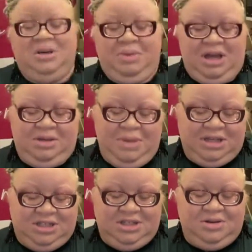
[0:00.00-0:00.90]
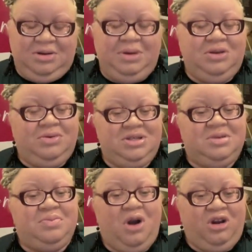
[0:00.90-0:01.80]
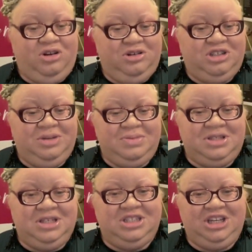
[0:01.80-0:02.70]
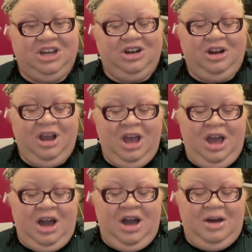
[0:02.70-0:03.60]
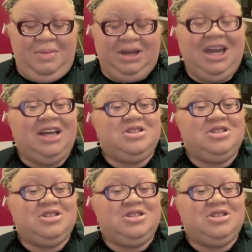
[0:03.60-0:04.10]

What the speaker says: Blondie Mansion is going to be doing some partnerships this year. I can't